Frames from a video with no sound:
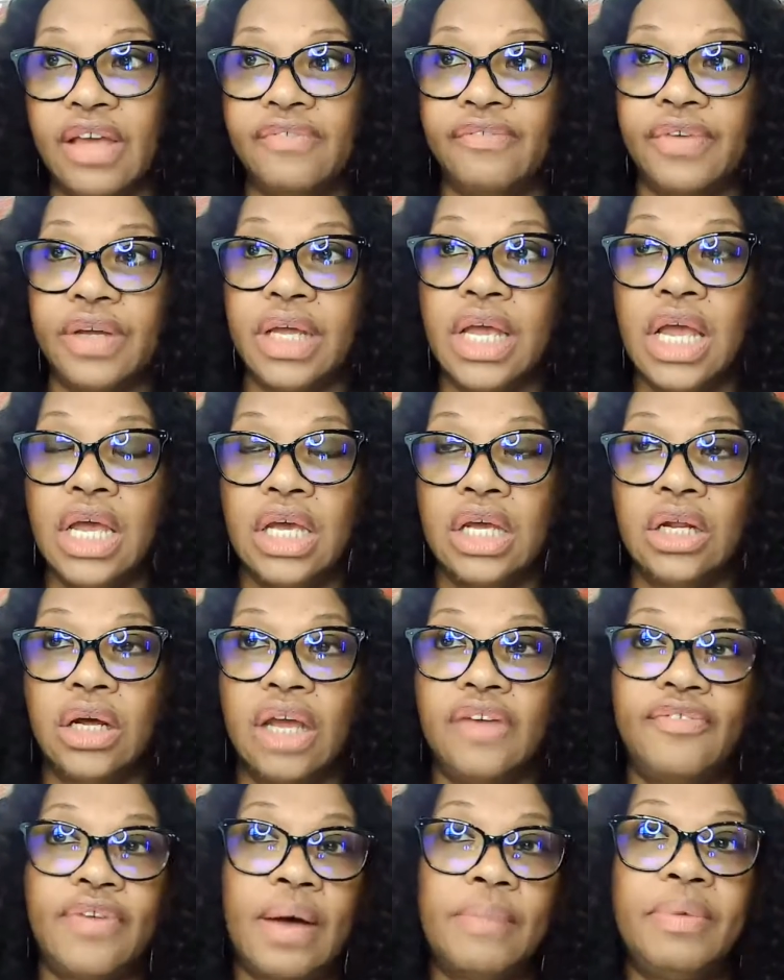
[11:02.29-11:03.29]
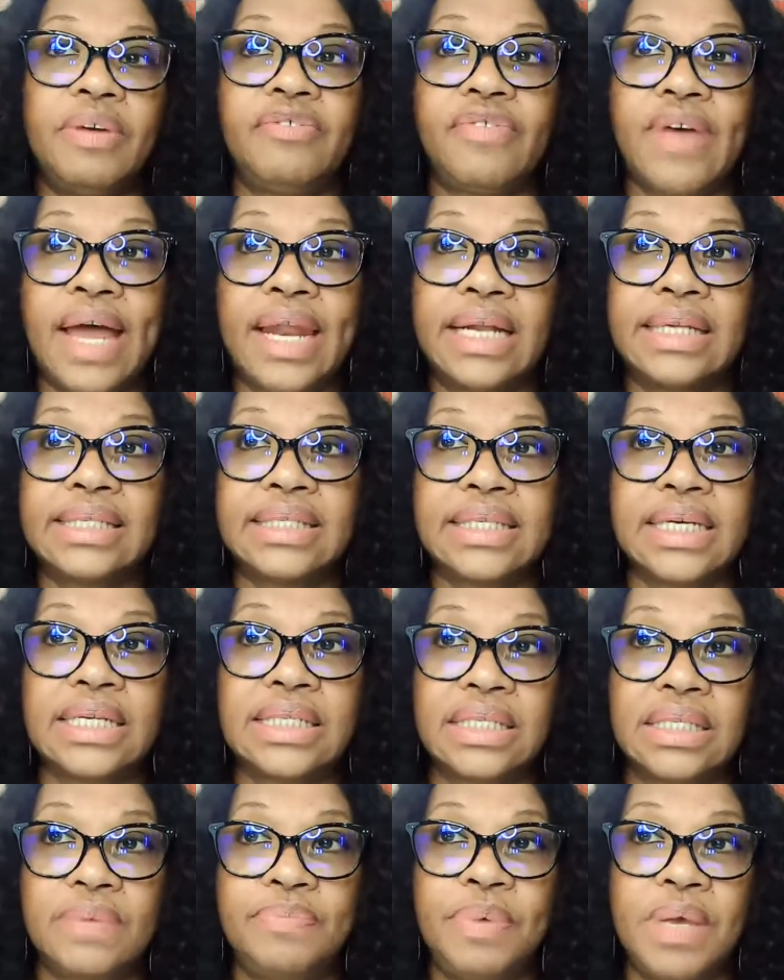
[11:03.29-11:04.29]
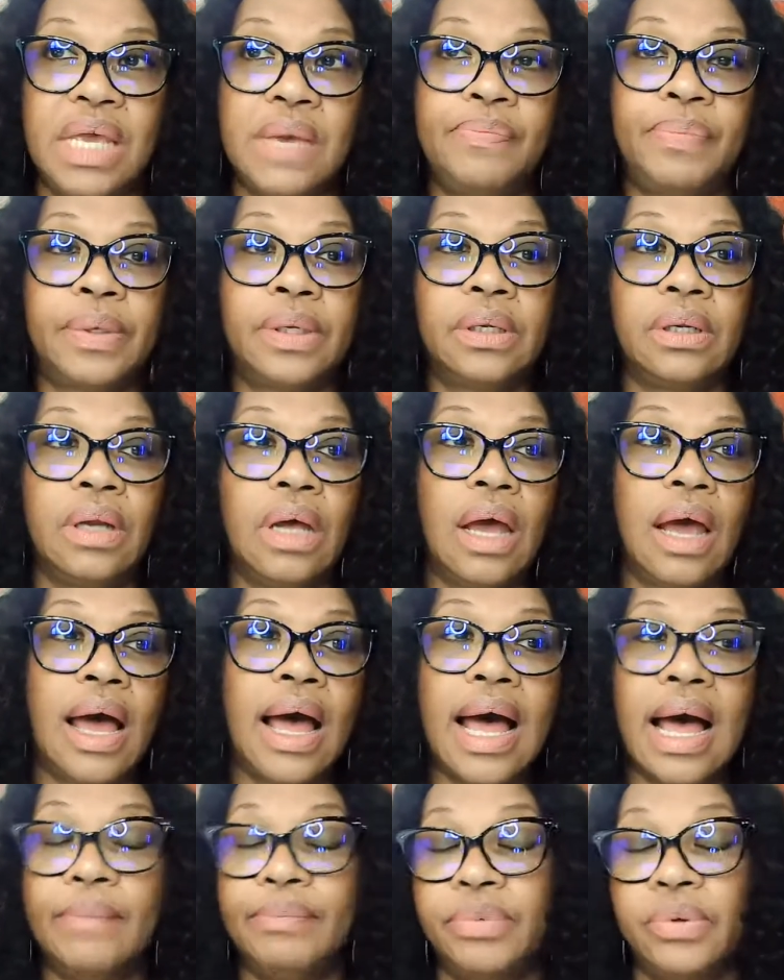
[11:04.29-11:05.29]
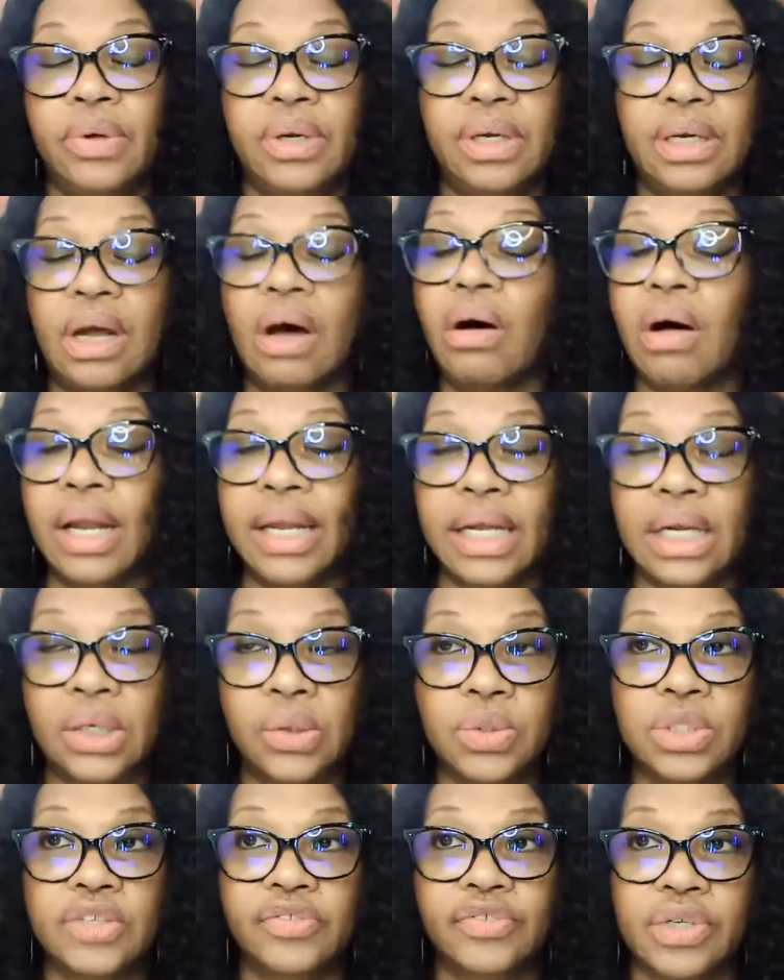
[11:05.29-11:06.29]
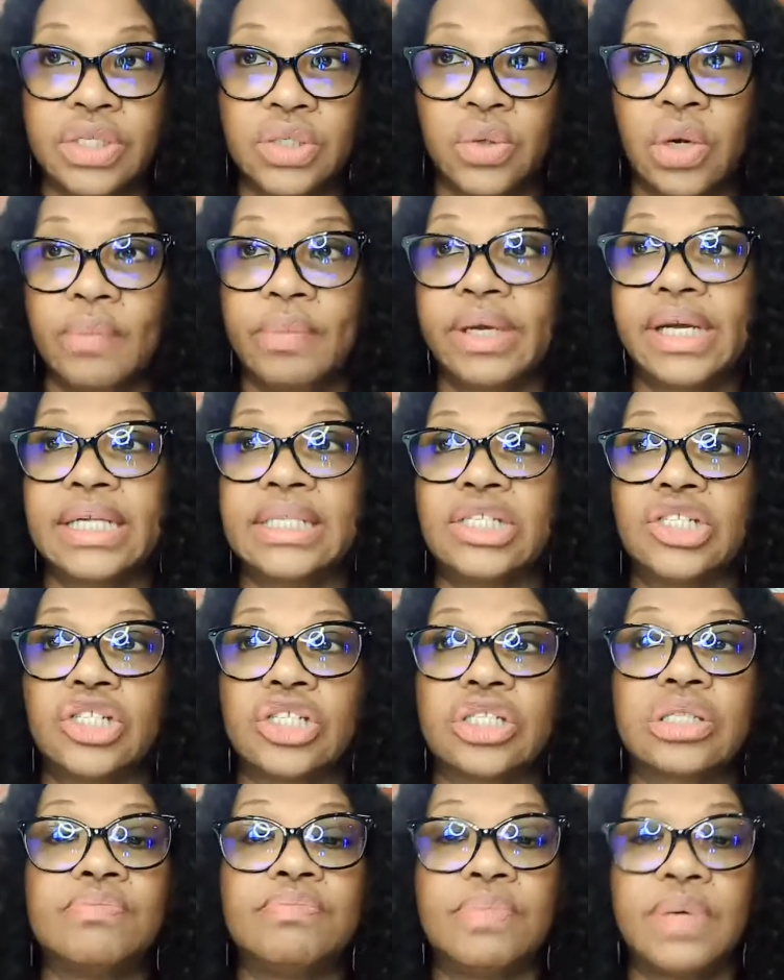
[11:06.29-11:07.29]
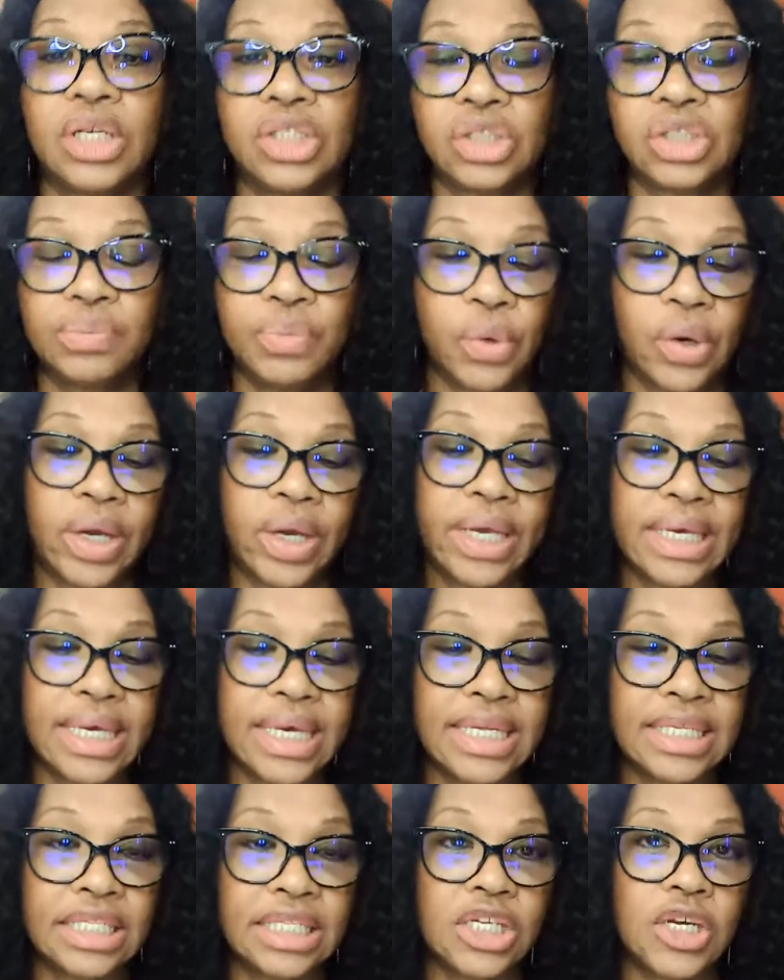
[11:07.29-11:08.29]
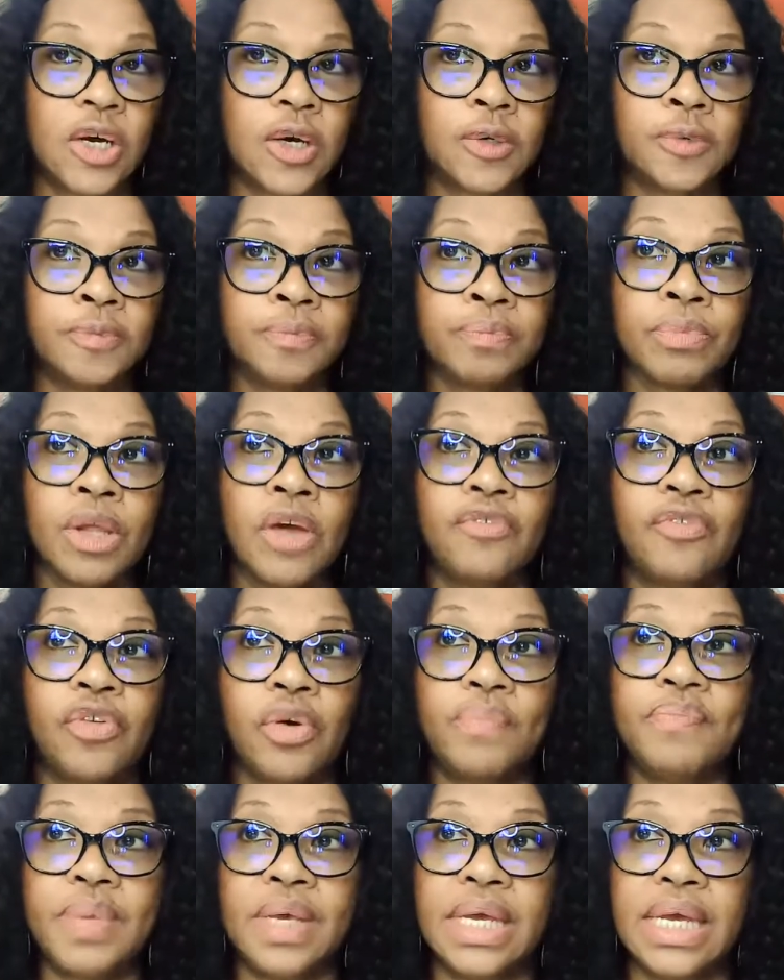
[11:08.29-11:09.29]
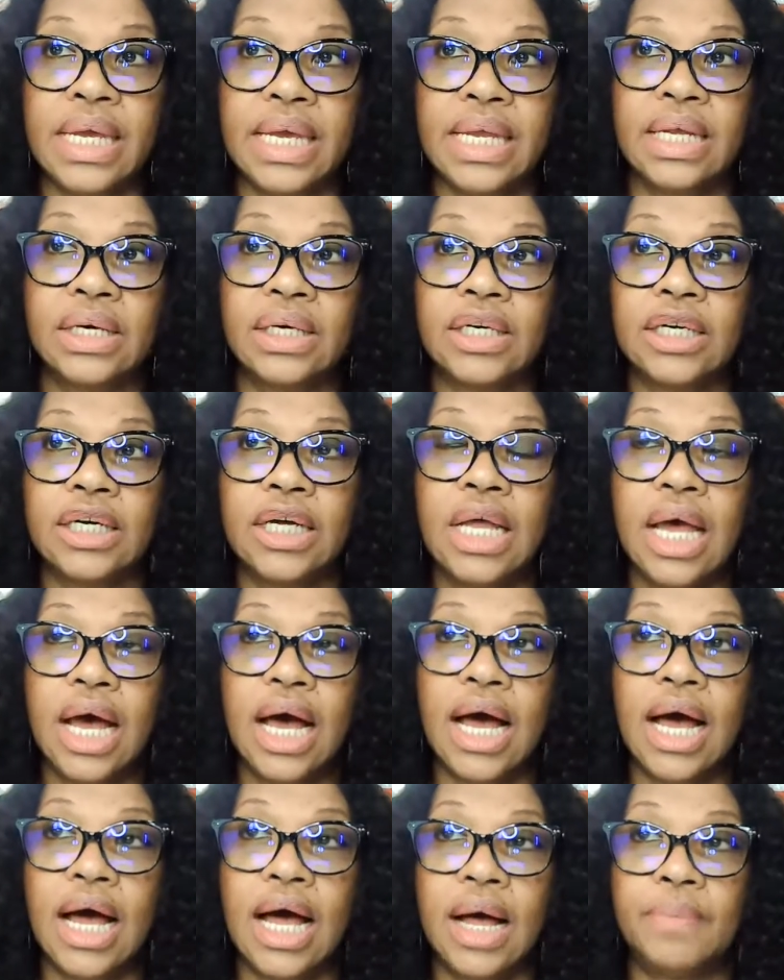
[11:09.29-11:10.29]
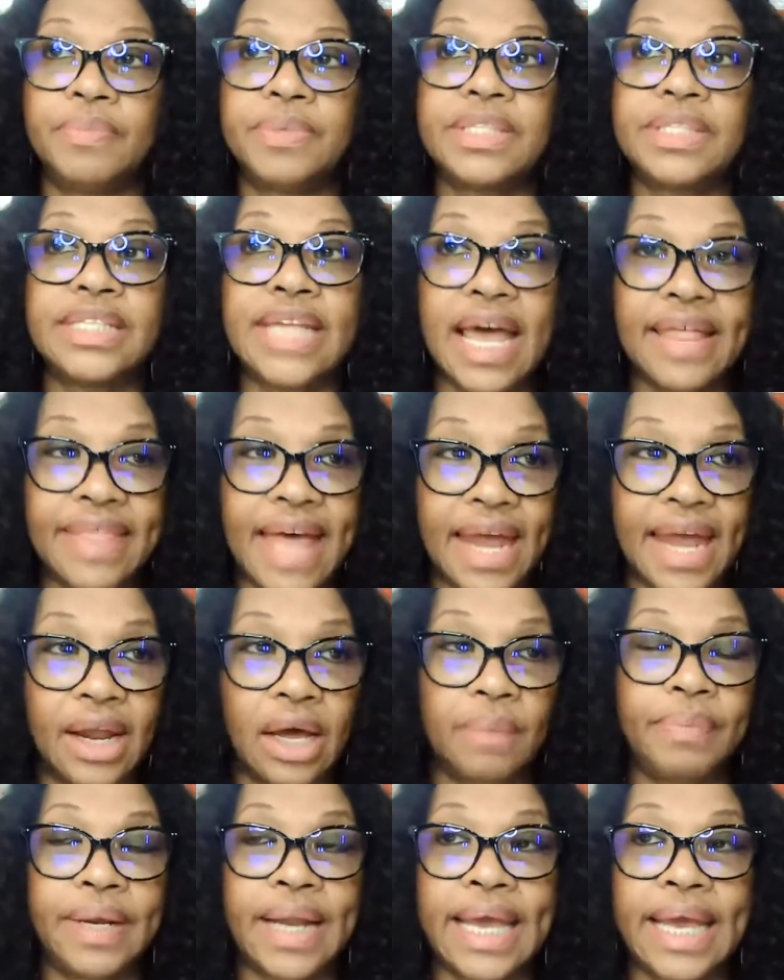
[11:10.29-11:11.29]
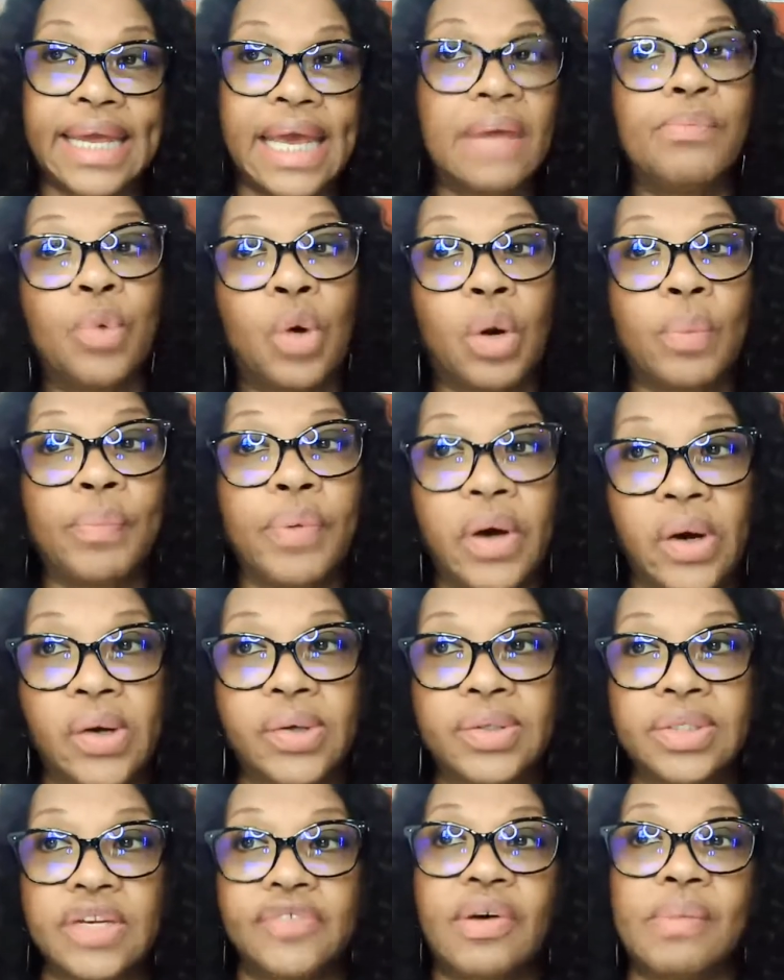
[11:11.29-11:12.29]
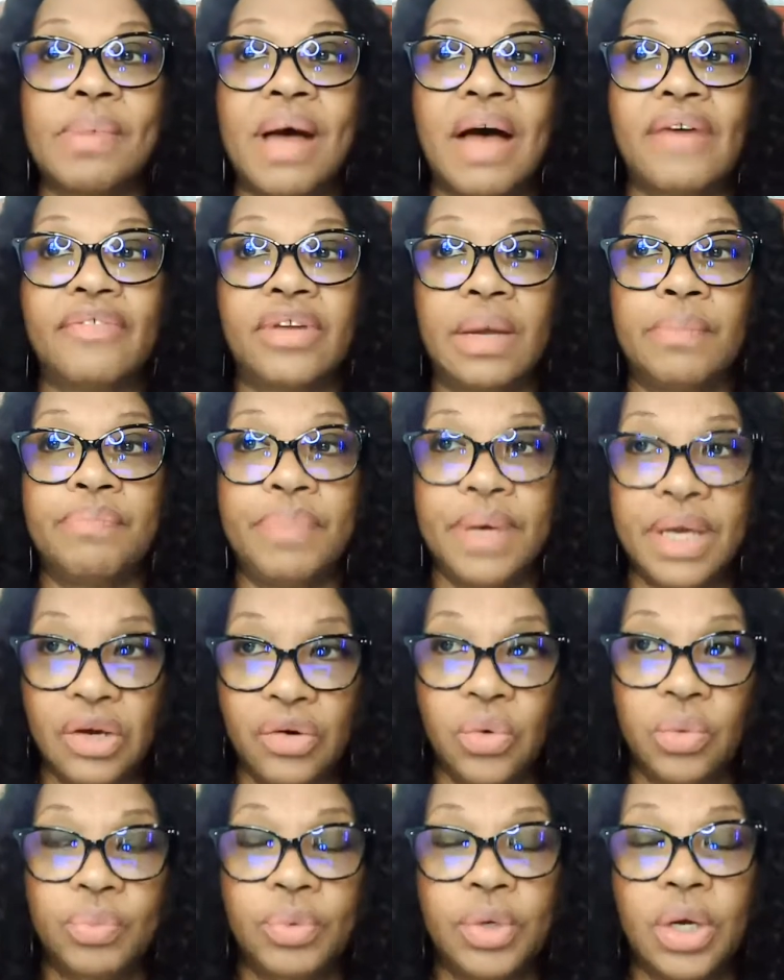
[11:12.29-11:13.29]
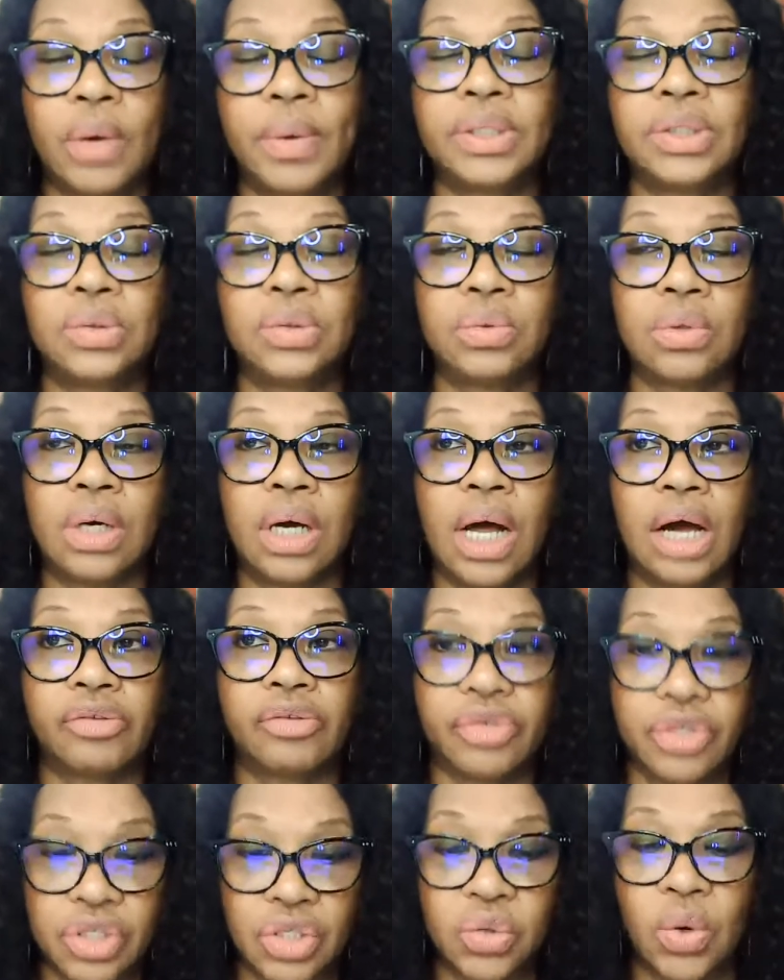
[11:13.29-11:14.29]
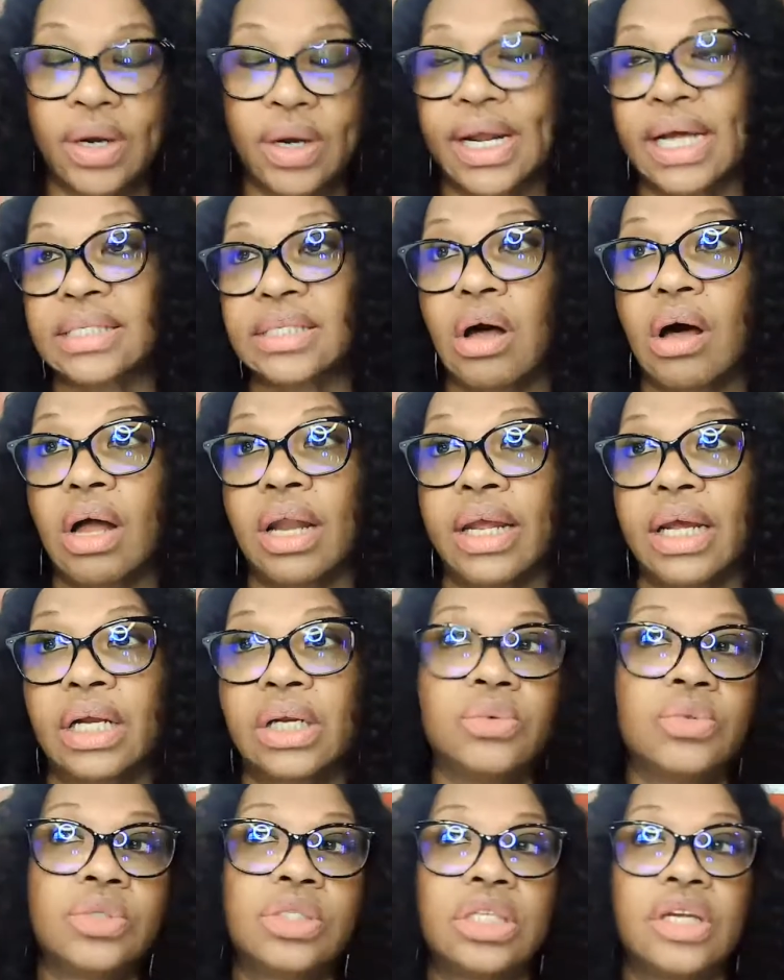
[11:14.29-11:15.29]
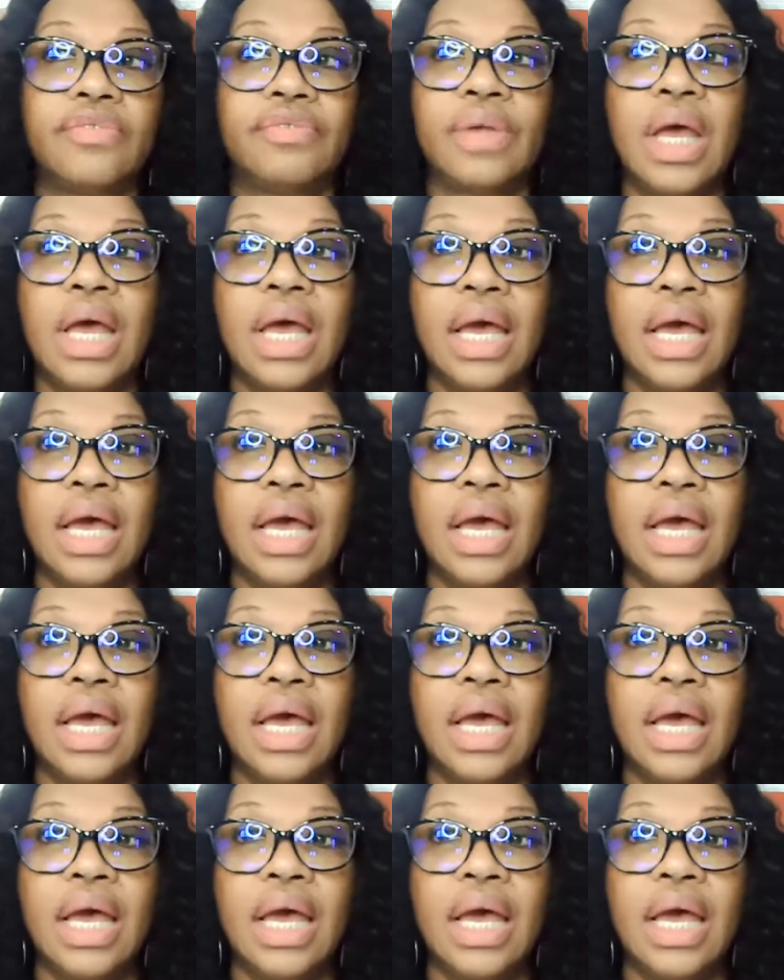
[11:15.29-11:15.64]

If I'm inviting 60 people, I'm doing it at the all-inclusive resort because it's just much more easier for me to set that up, and I get more perks if I'm having a big group going to a resort that's all-inclusive.